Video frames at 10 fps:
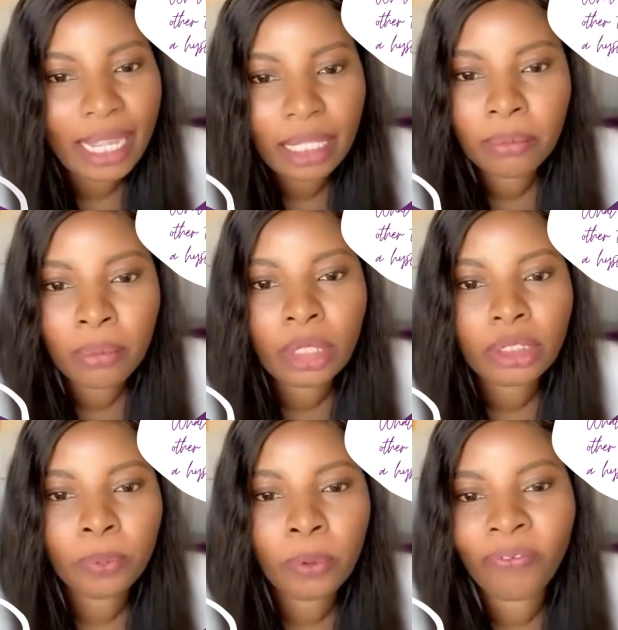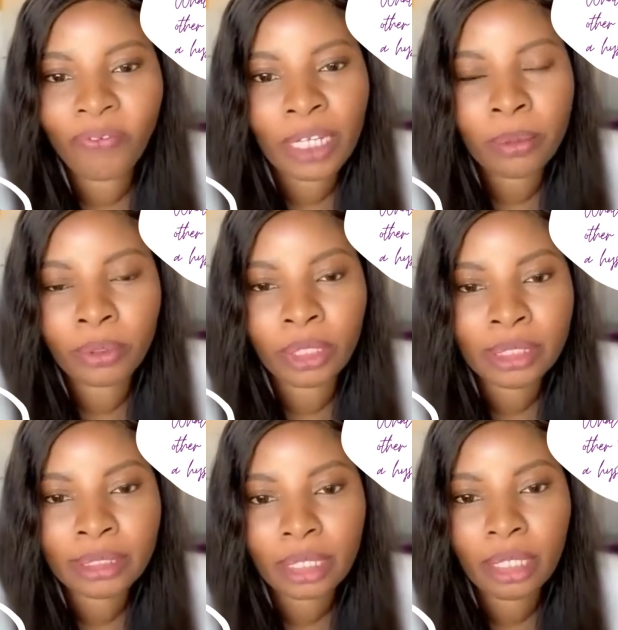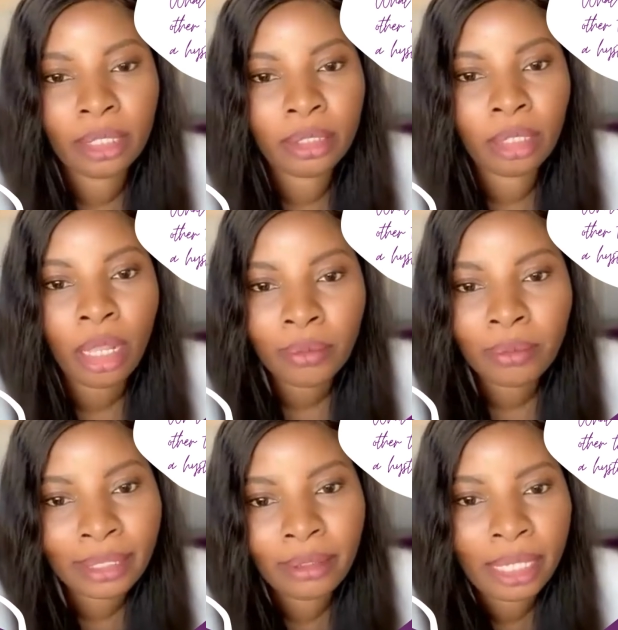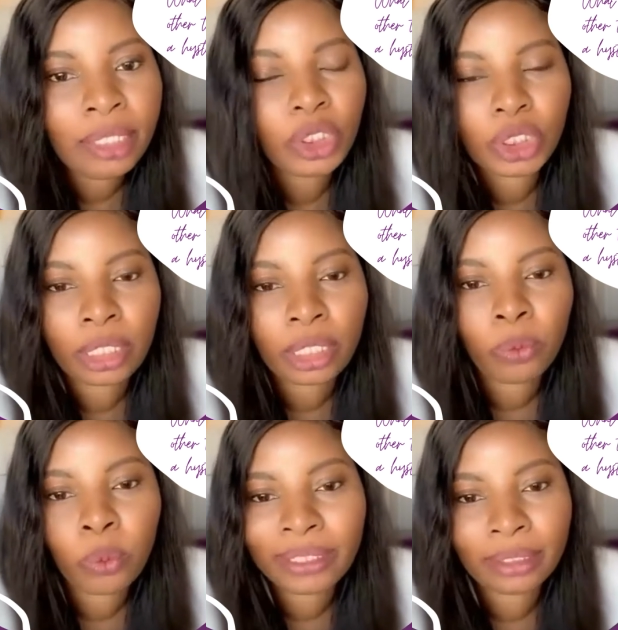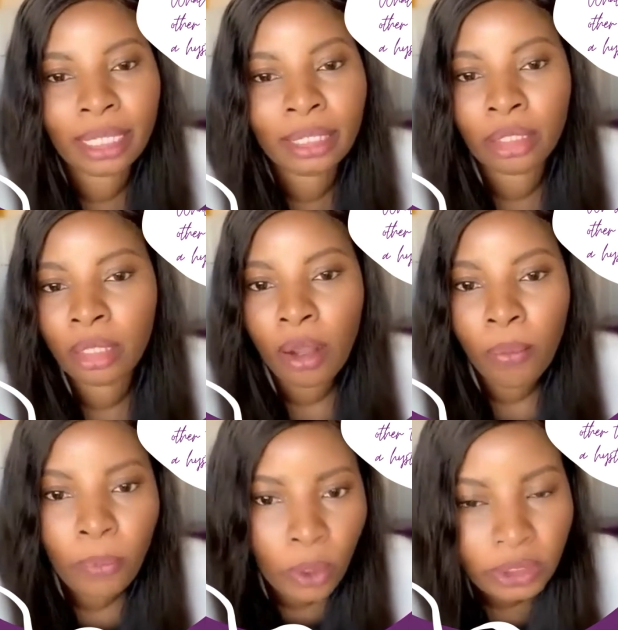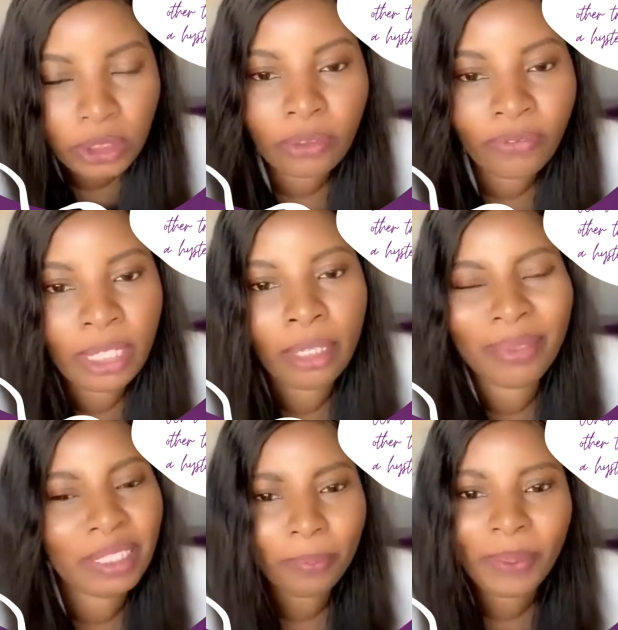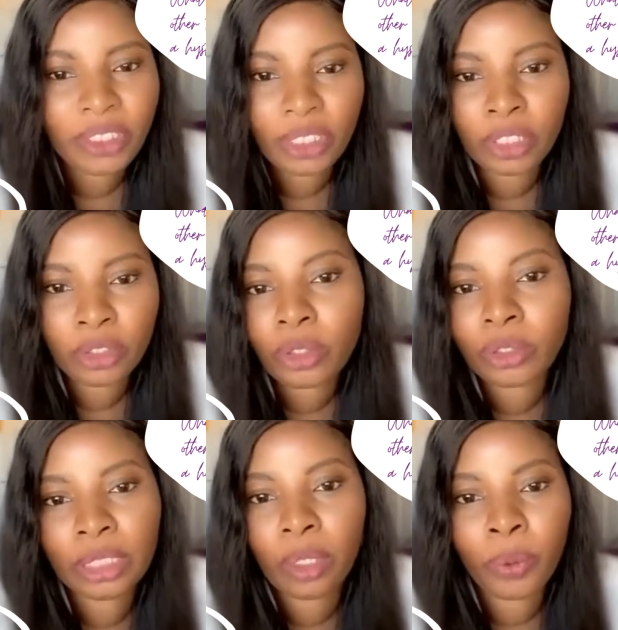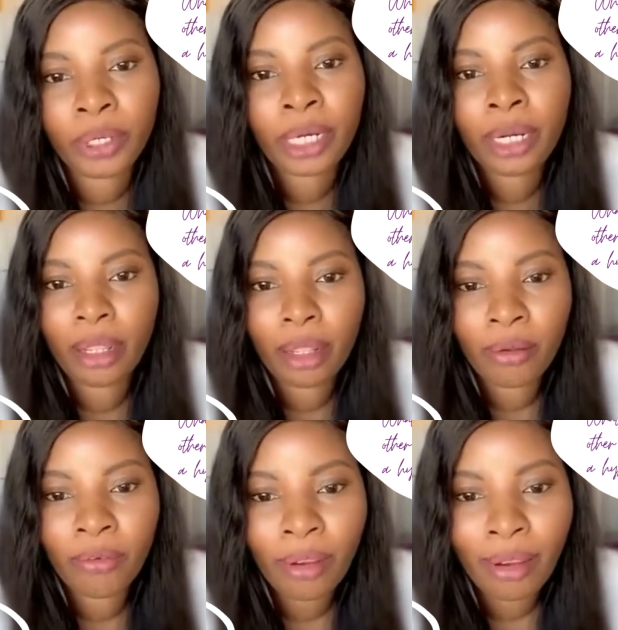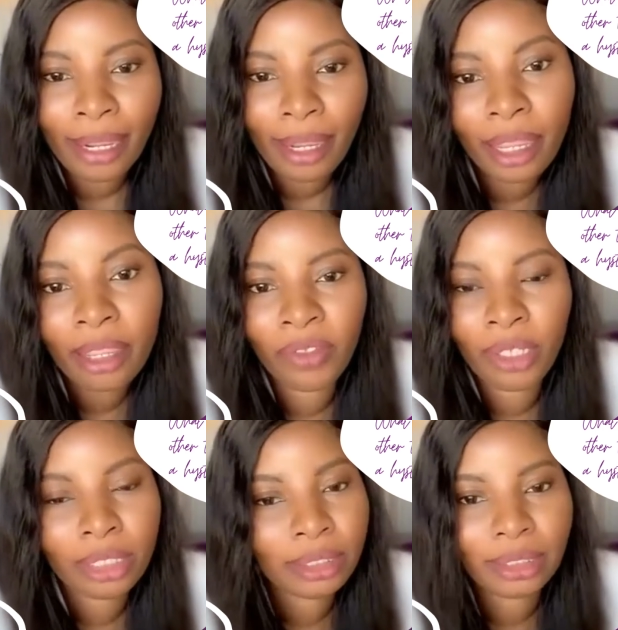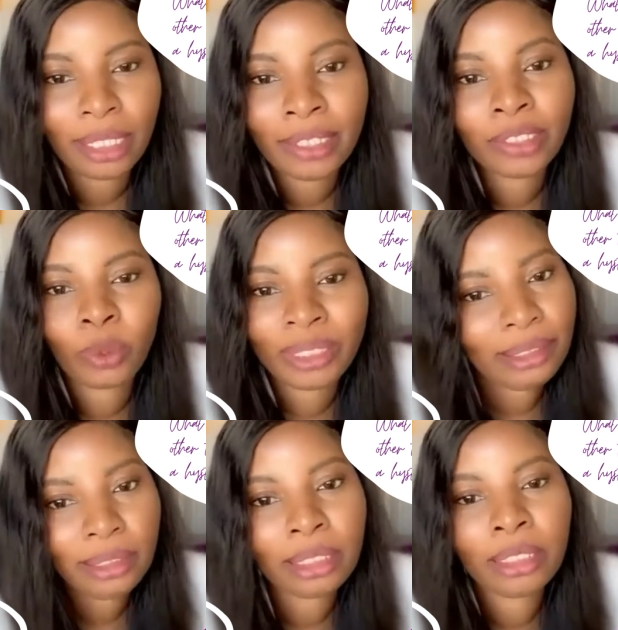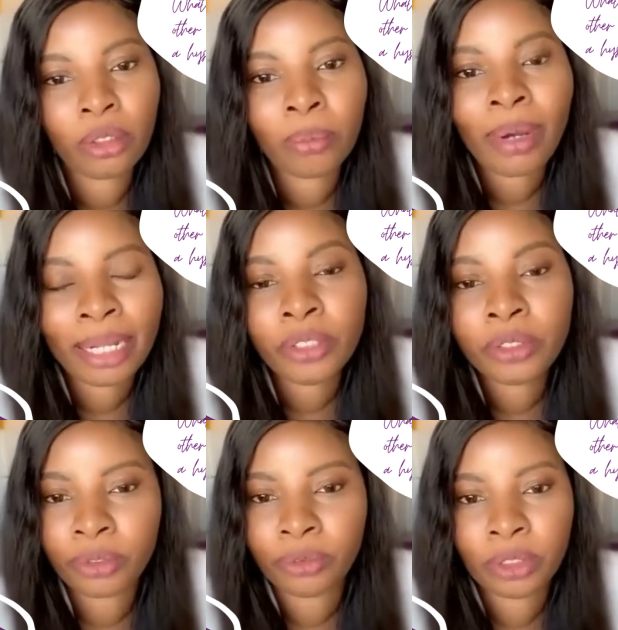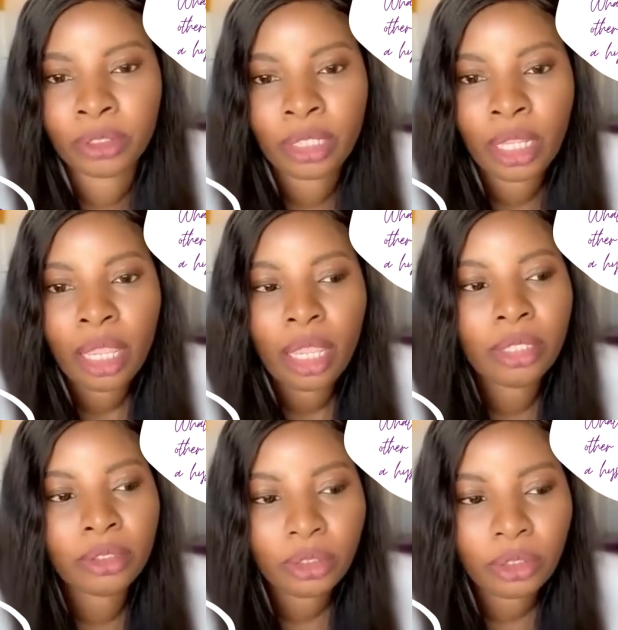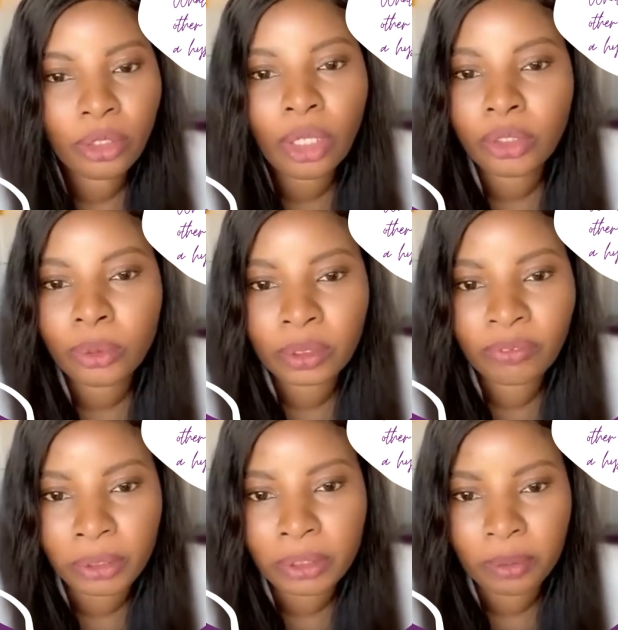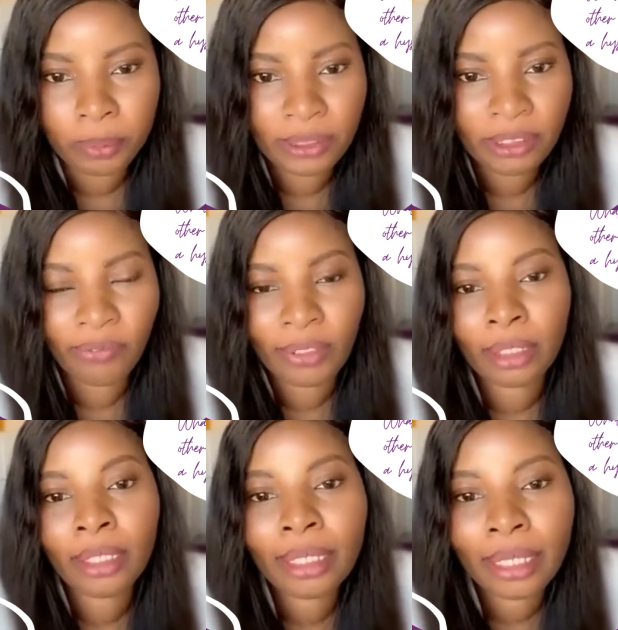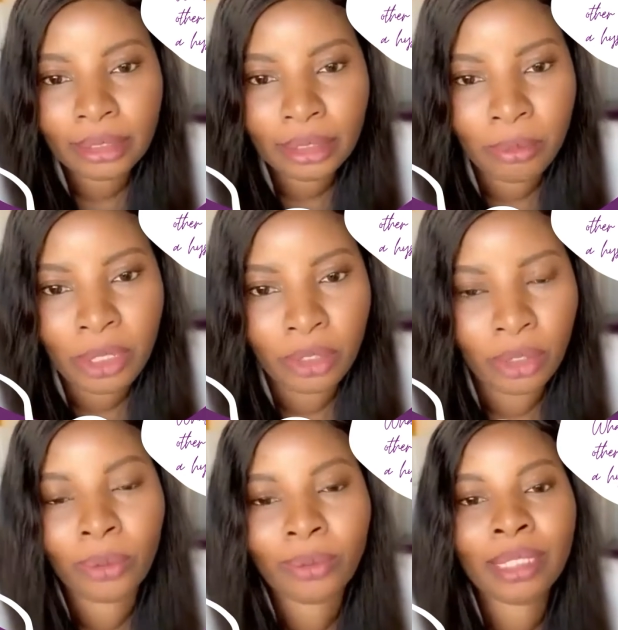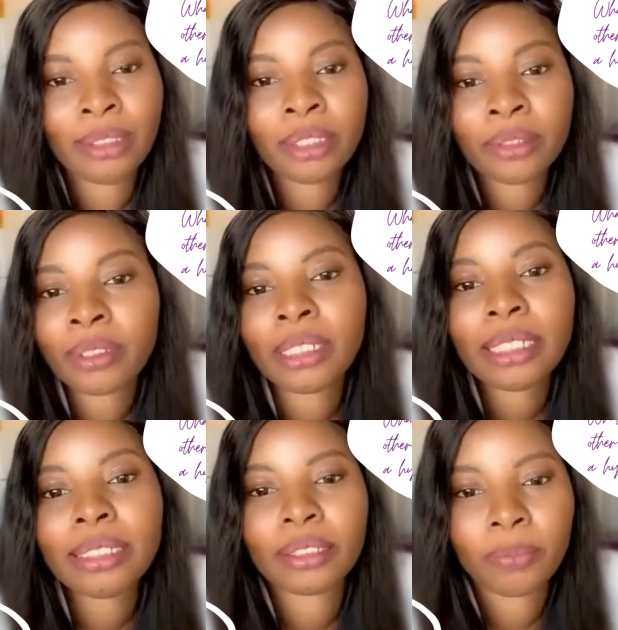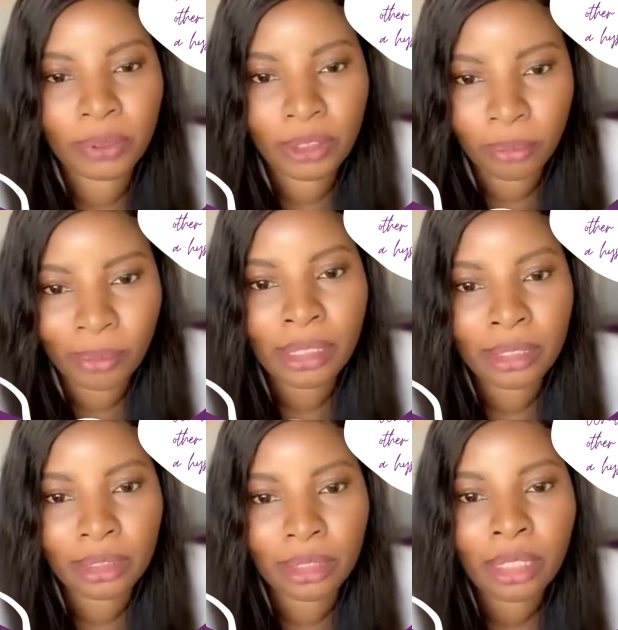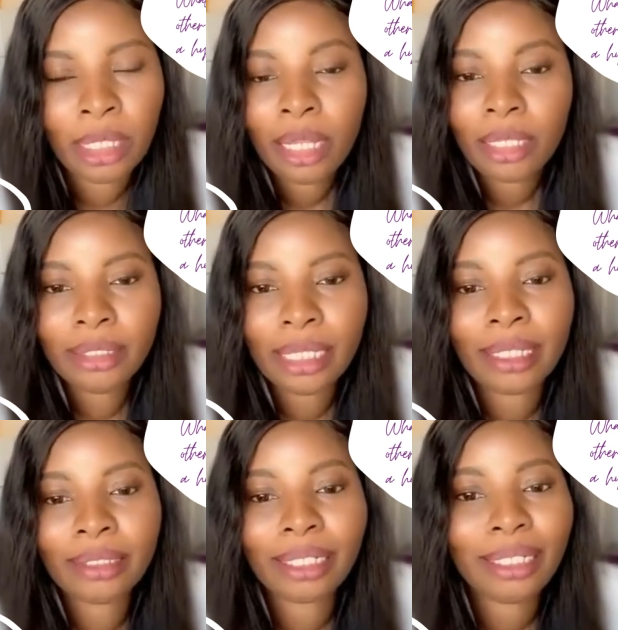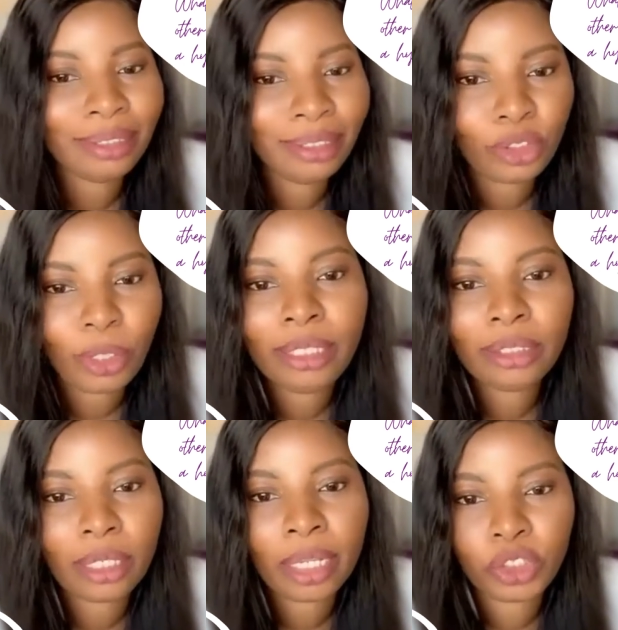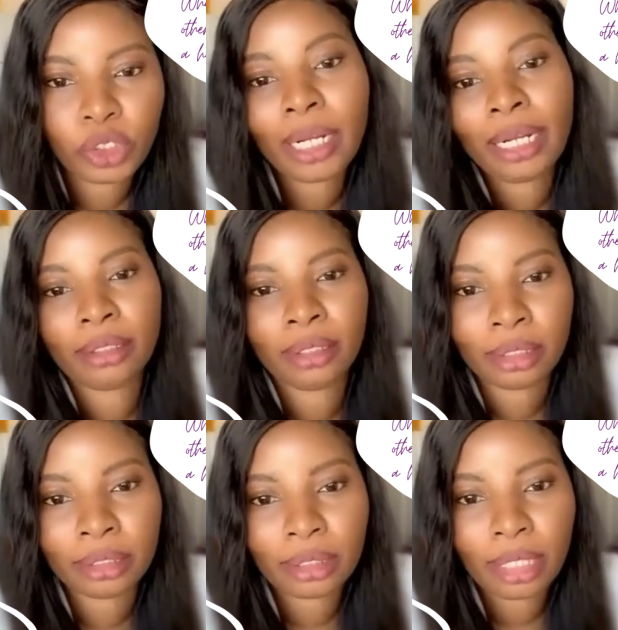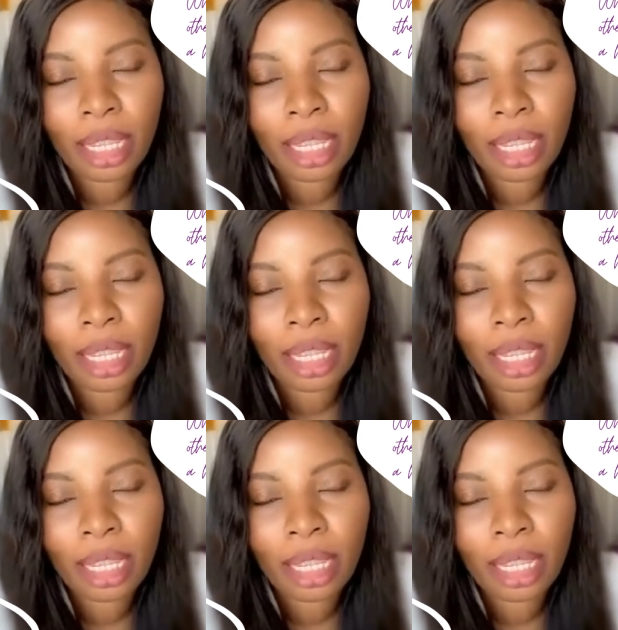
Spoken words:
multiple fibroids, and the danger was that most of them, especially those that were heavy in size, were sitting on my uterus. And so the doctor was very specific in letting me know that there is a possibility that in trying to extract this,